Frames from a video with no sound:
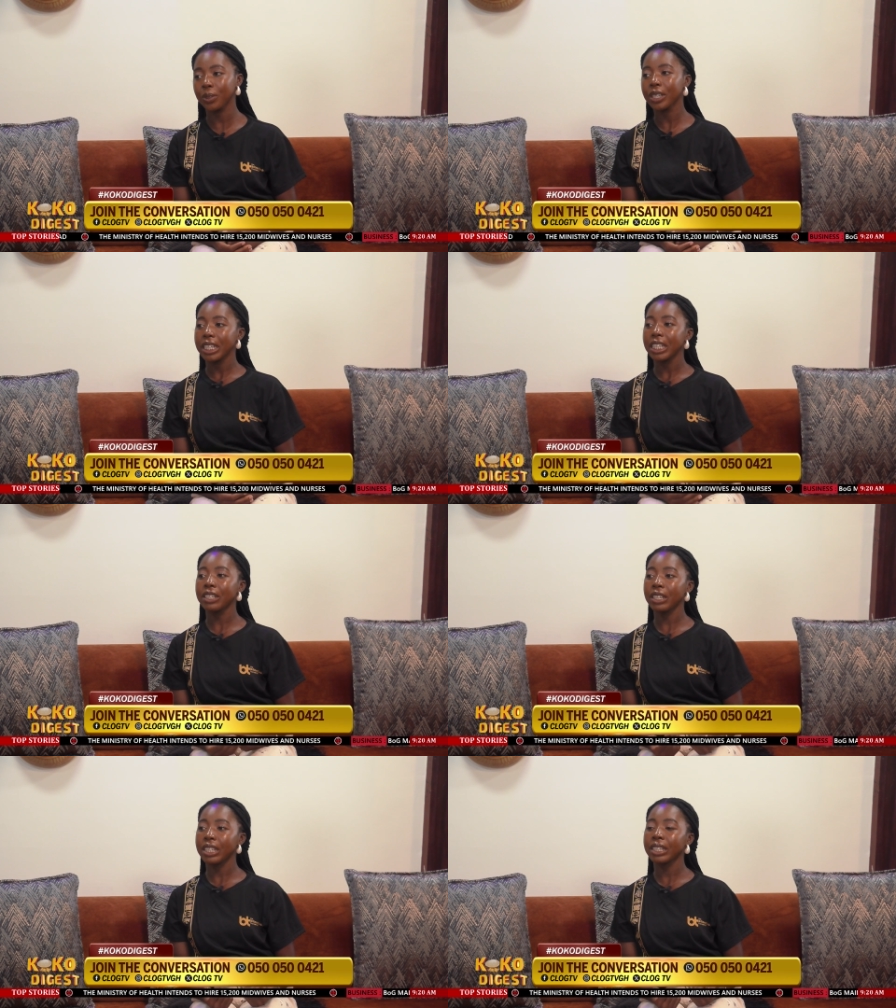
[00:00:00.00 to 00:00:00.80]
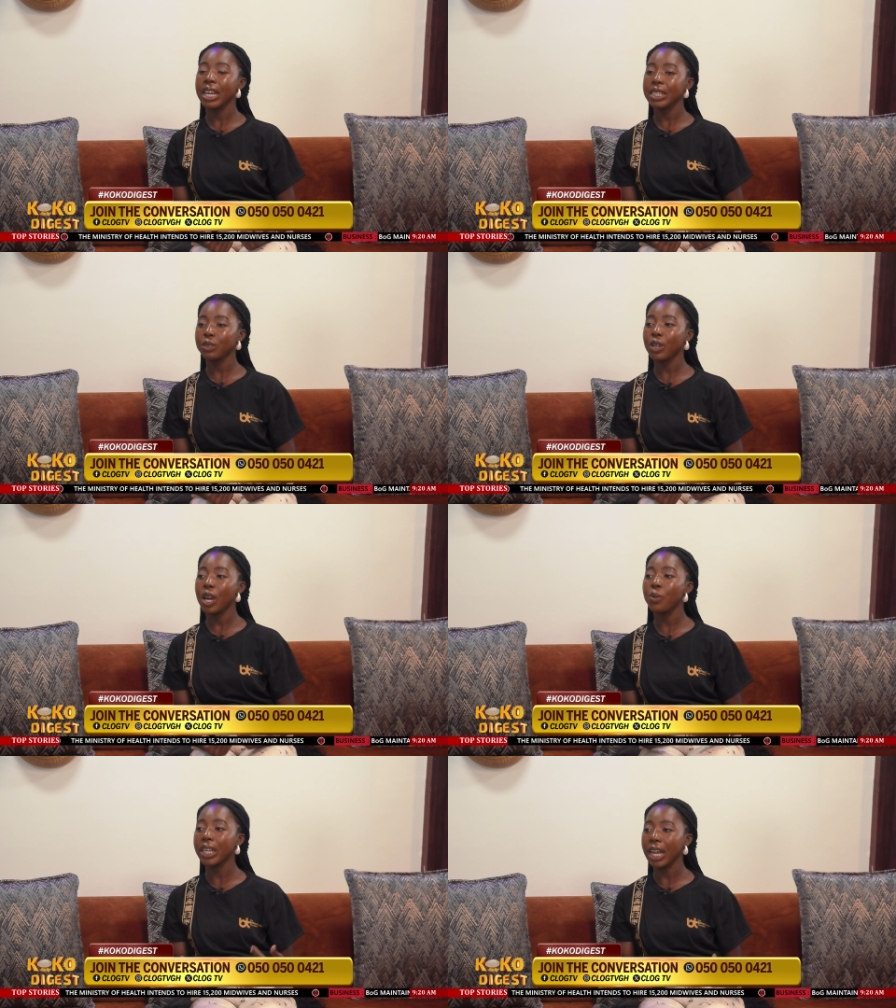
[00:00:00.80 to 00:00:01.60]
So in
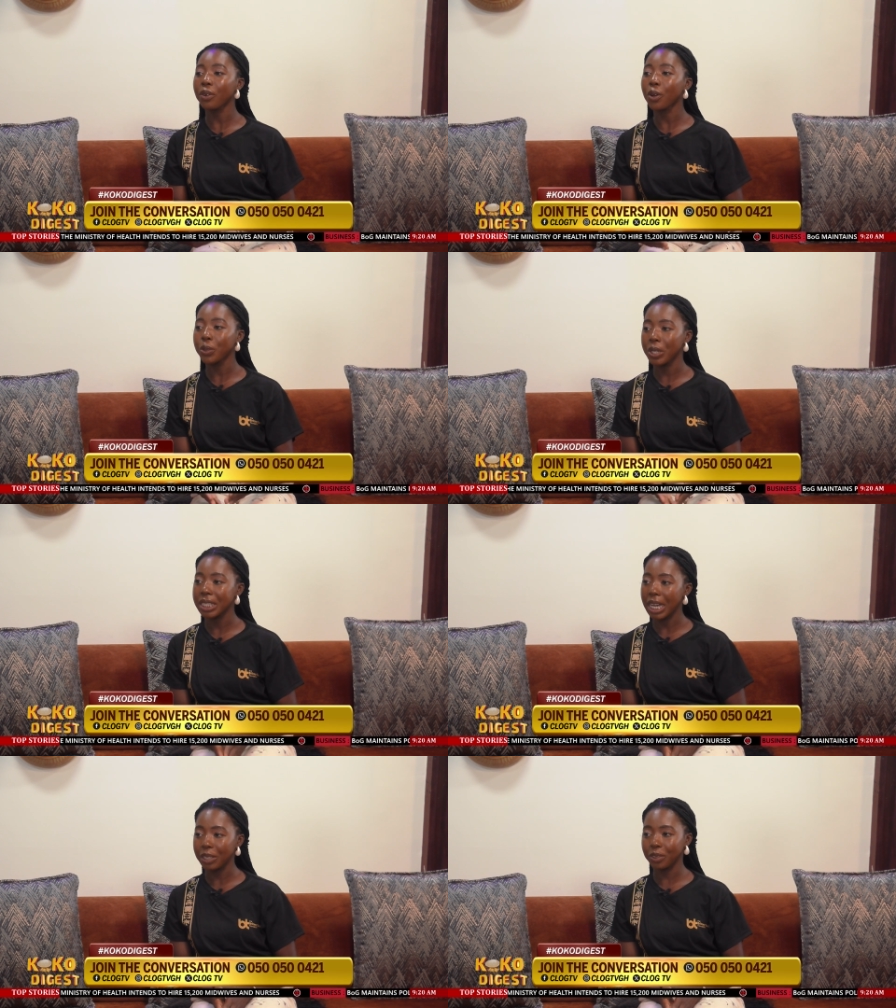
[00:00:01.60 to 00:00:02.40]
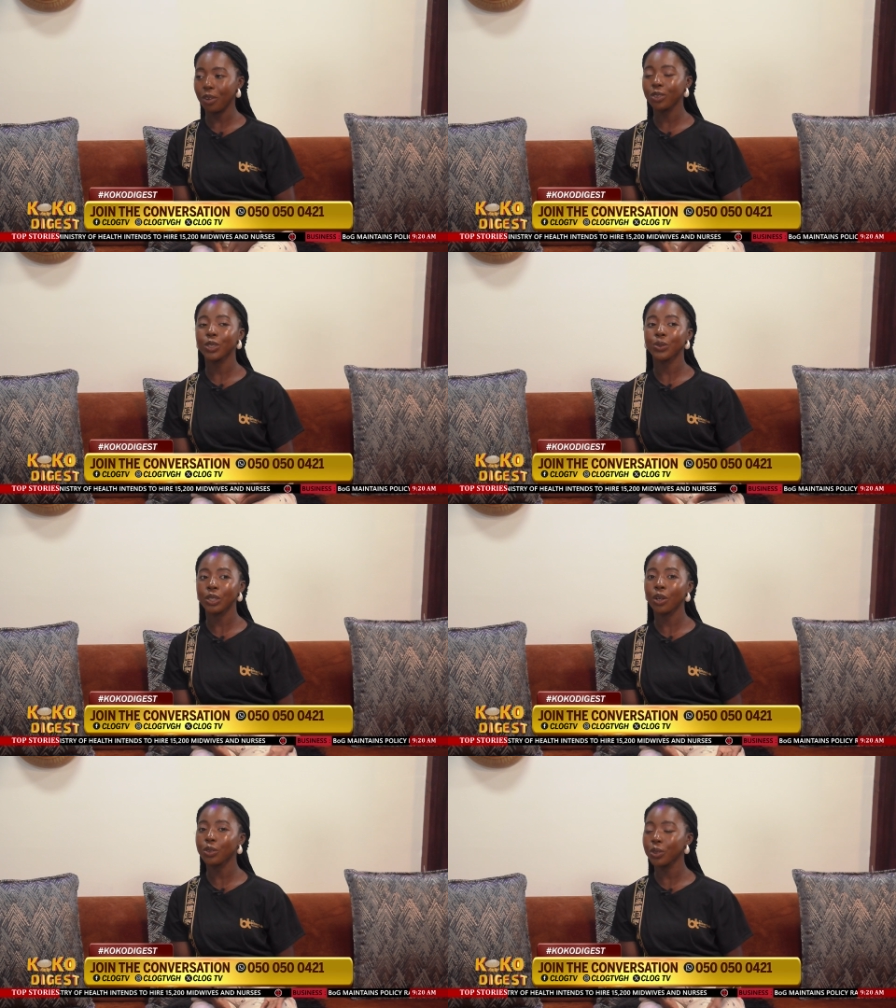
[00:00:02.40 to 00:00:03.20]
cases where we cannot do it ourselves,
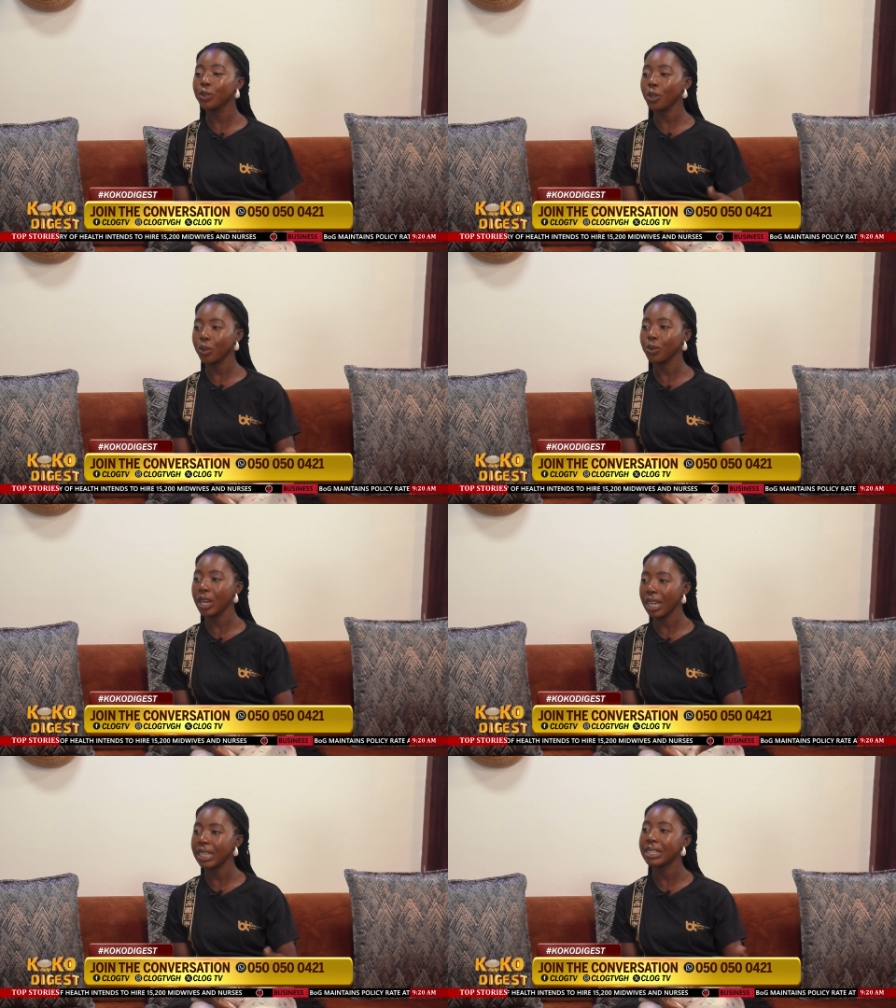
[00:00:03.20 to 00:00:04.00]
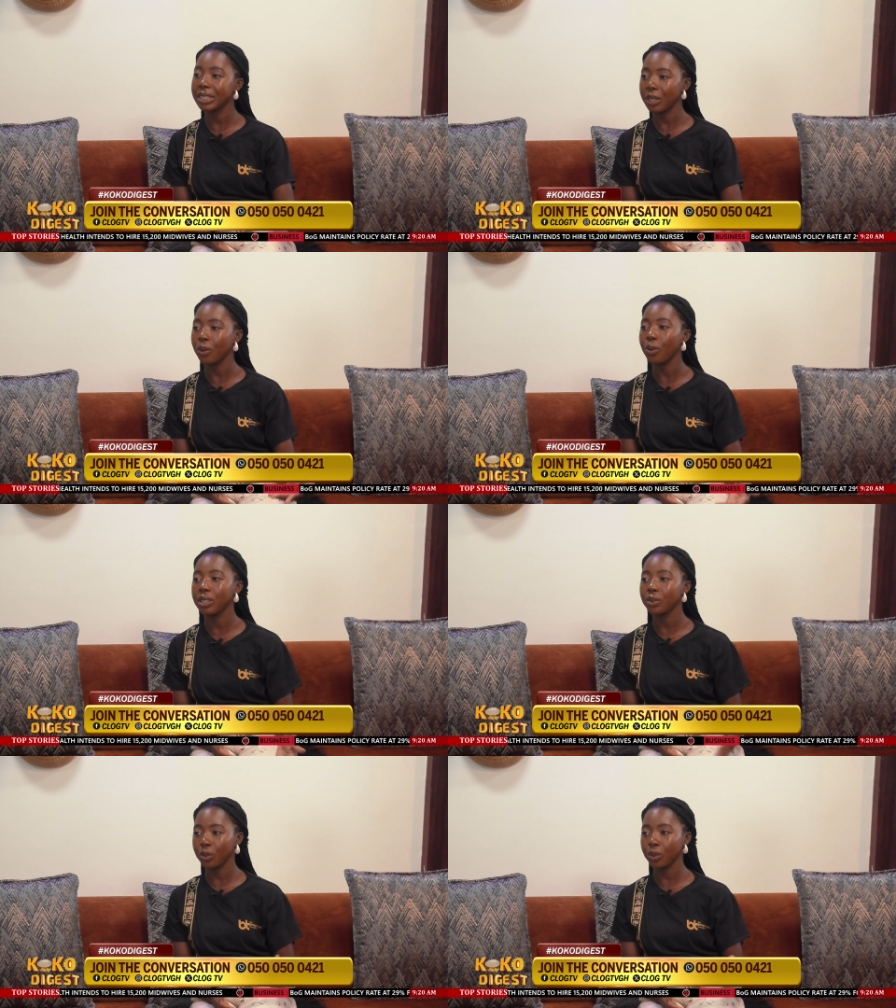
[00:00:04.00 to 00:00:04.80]
we also talk to other
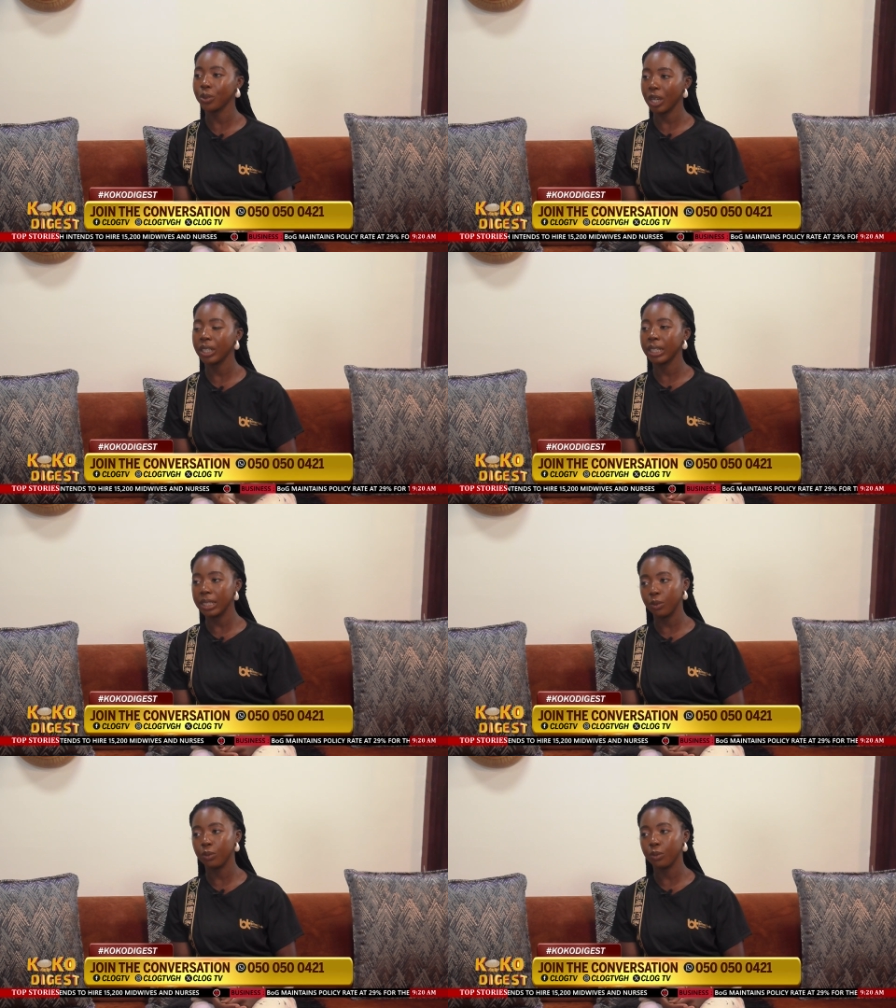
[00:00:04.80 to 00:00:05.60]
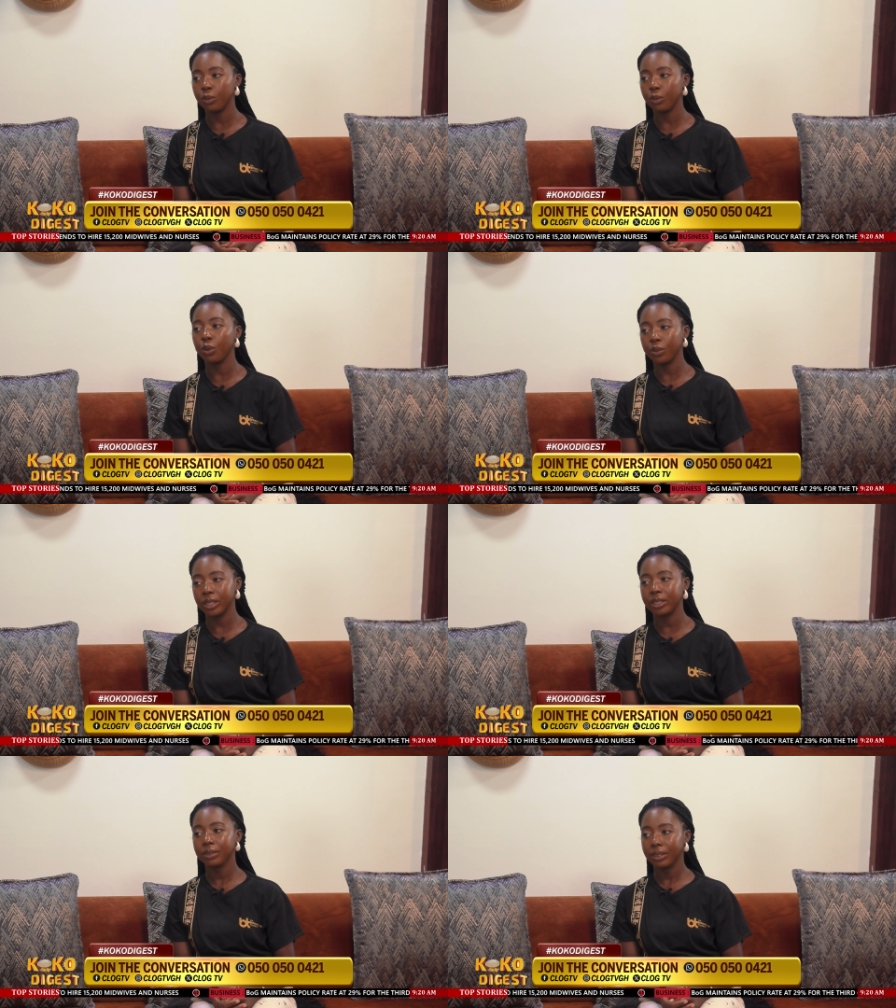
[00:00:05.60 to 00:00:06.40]
stakeholders okay. to also actually get involved.